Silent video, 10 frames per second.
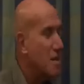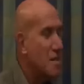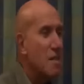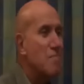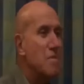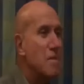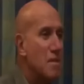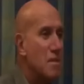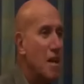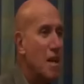accept
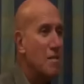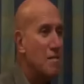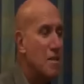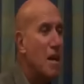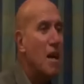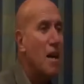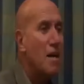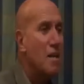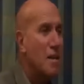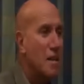that I'd
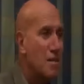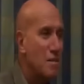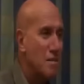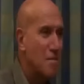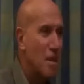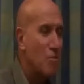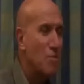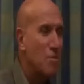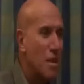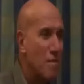die and I
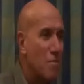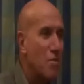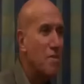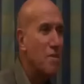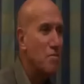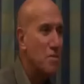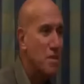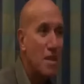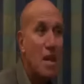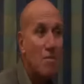wouldn't have brought this
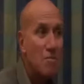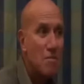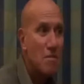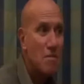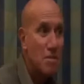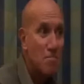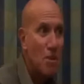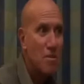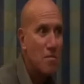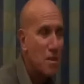thing out. You know, it just
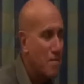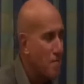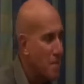bothered me.